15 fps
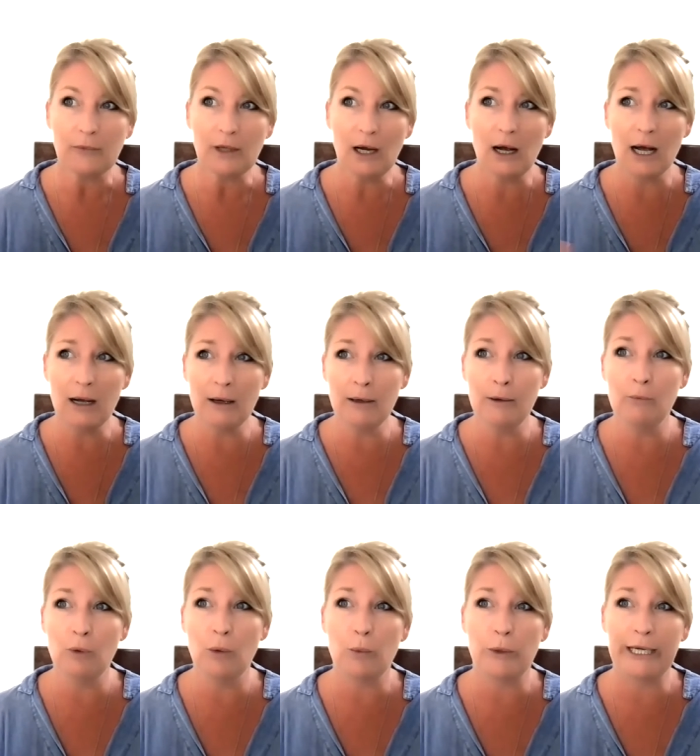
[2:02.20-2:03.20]

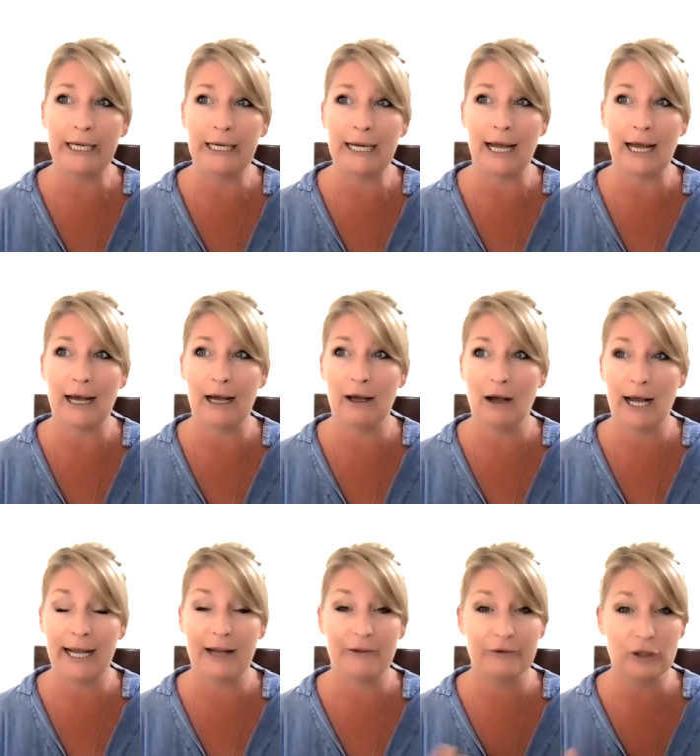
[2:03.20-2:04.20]
I
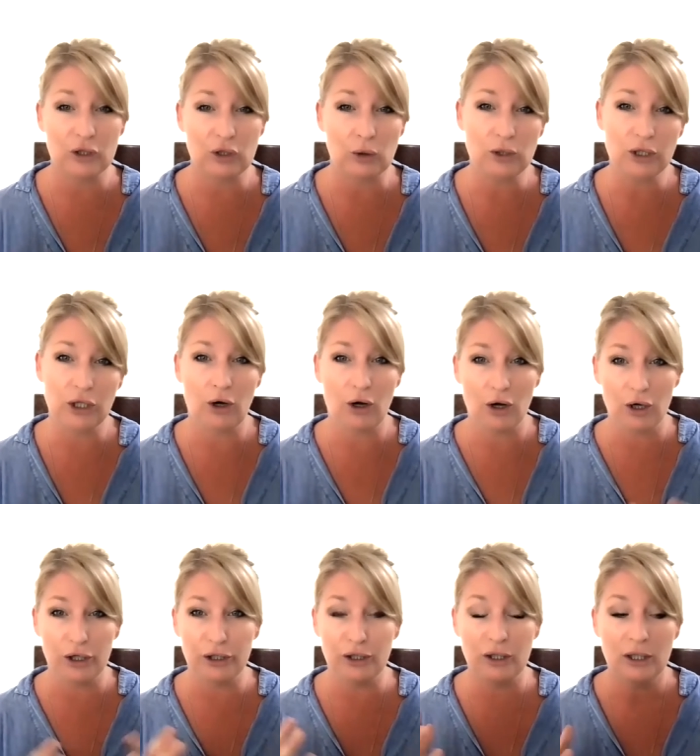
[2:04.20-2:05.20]
have consulted
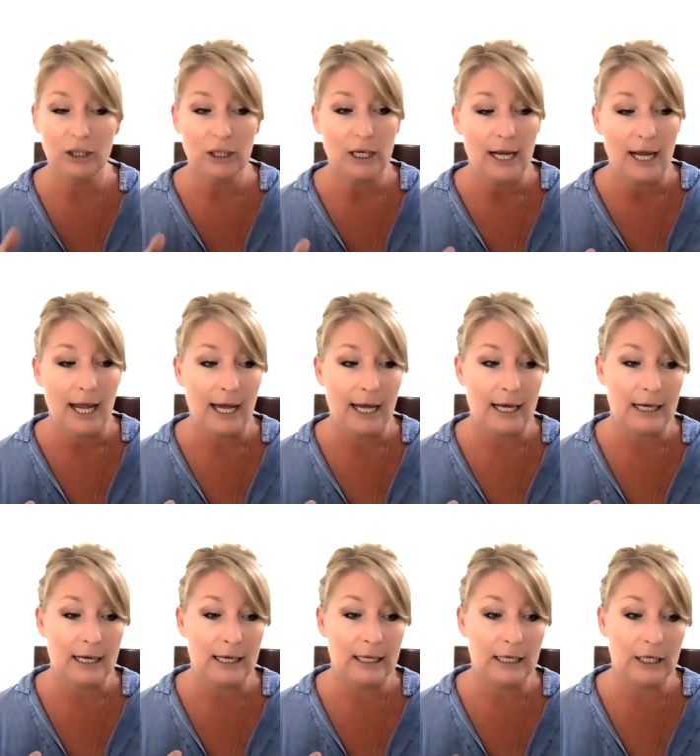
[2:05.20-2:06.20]
on
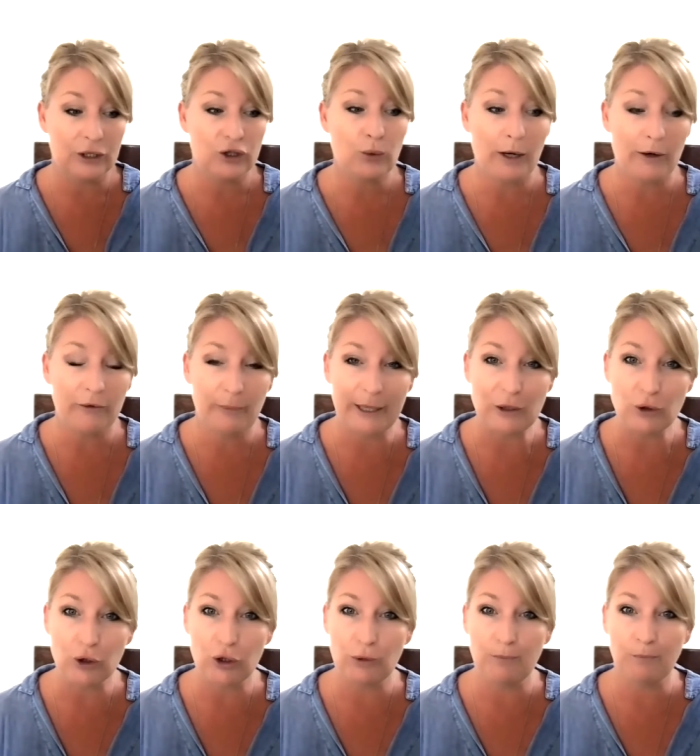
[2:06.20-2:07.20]
a
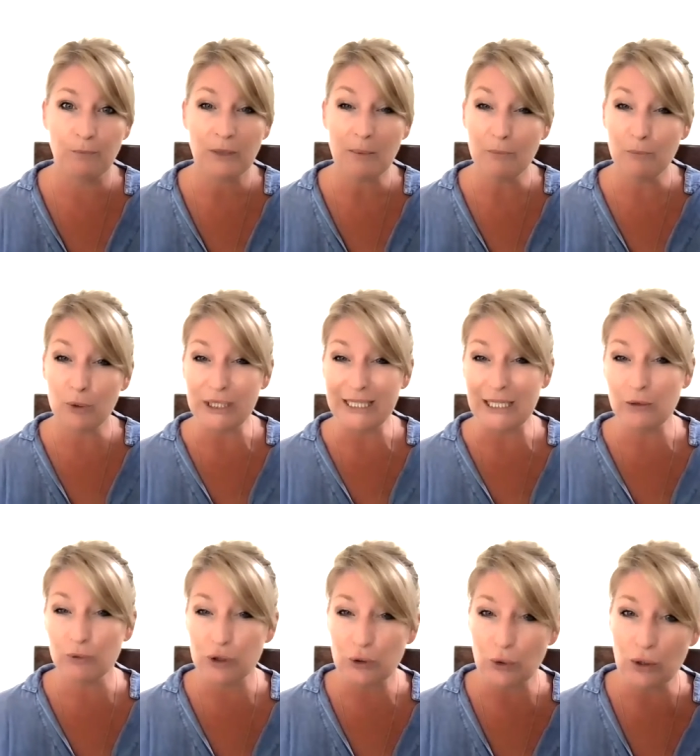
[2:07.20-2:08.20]
12-bedroom boutique
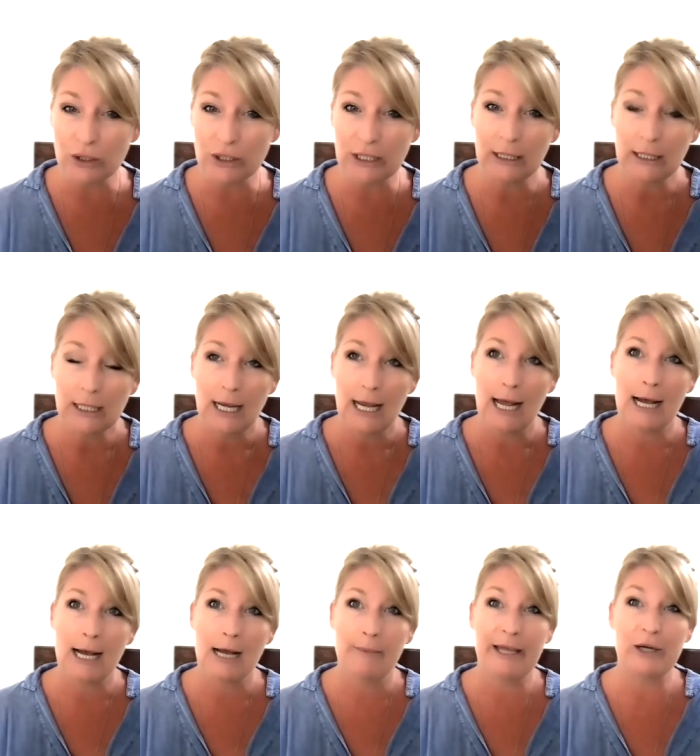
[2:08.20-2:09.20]
resort
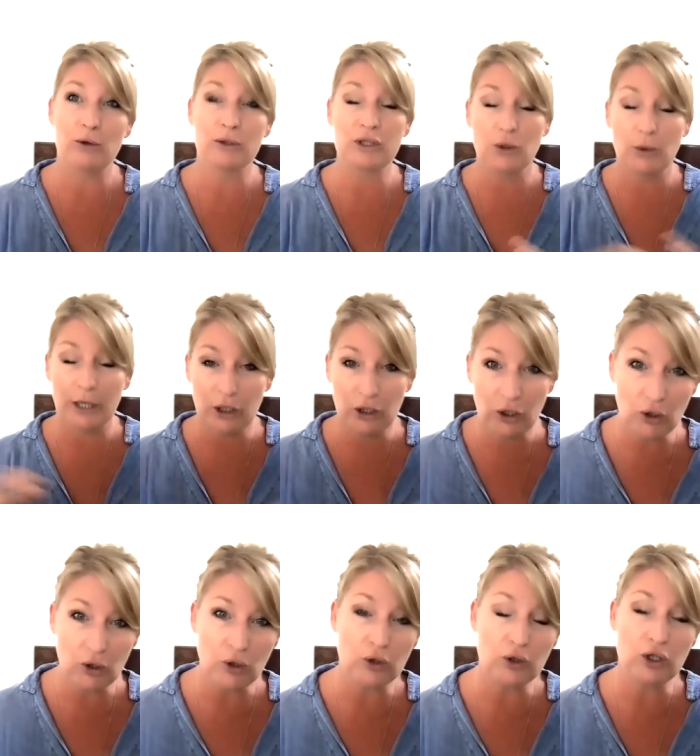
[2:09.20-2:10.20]
and also a
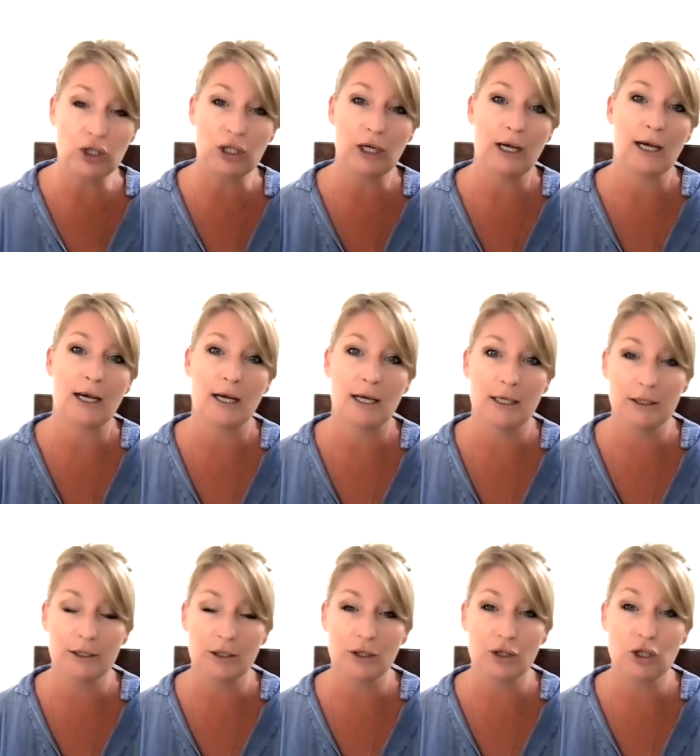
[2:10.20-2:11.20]
huge
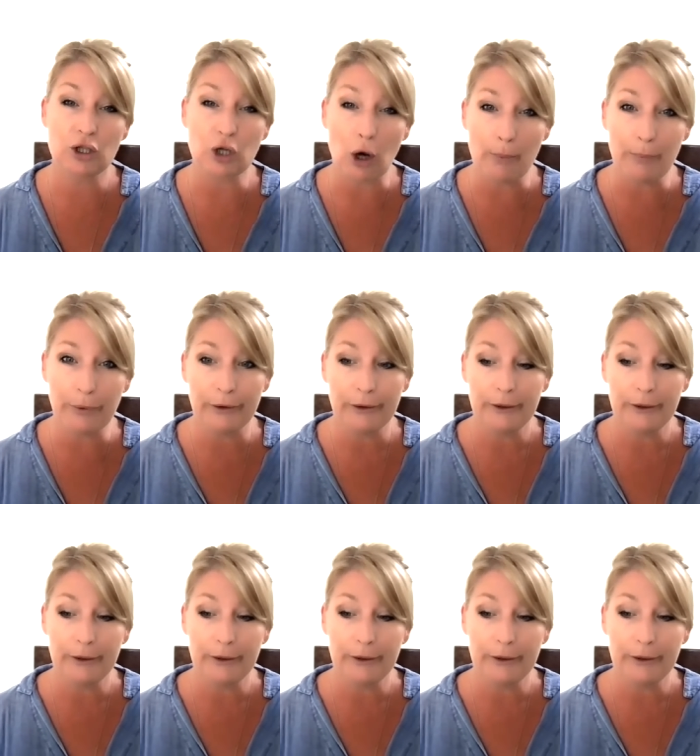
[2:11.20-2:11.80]
shop